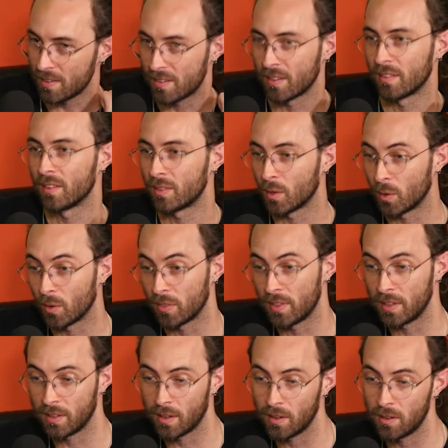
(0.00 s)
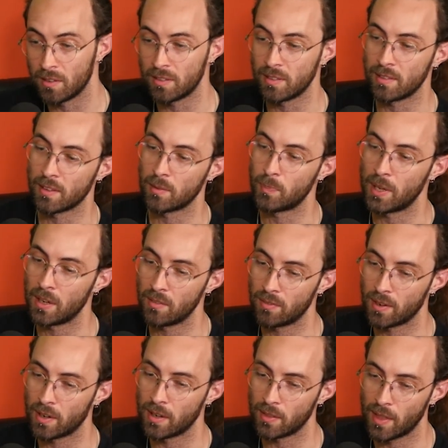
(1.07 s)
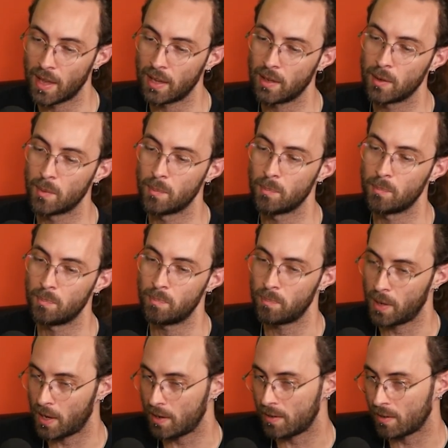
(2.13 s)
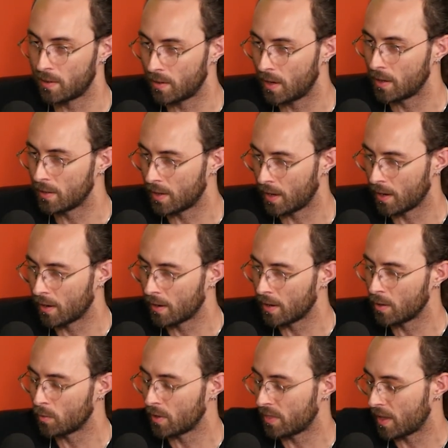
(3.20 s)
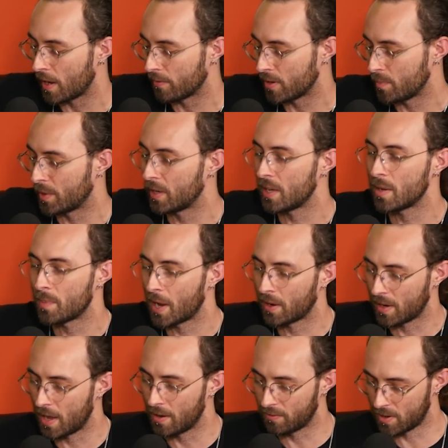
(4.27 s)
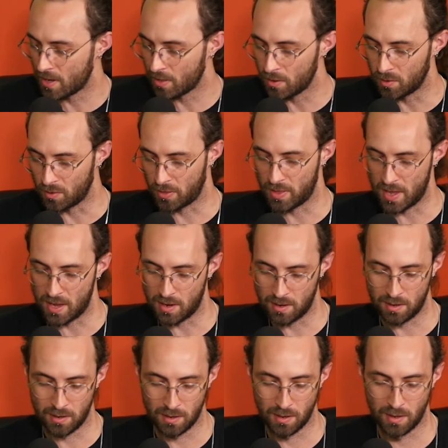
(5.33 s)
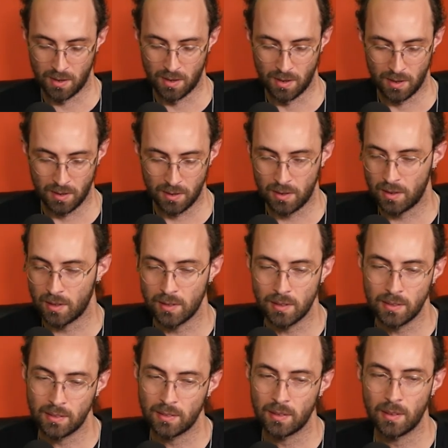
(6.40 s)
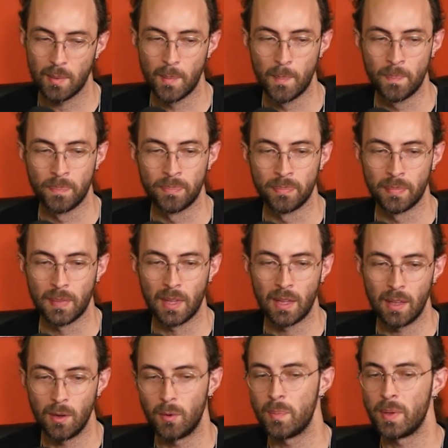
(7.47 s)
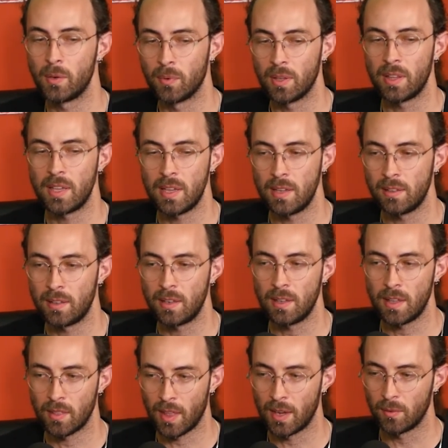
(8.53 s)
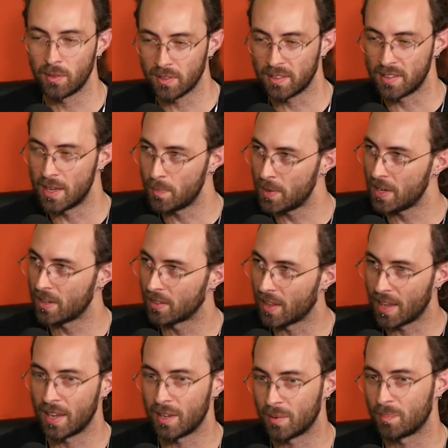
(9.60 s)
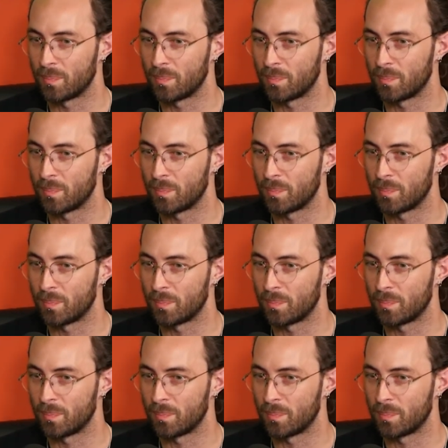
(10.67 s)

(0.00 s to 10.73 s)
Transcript: sure that the whole thing goes, and just being very like patient and caring with everybody about every little thing, because it would be really easy to get like real snippy and like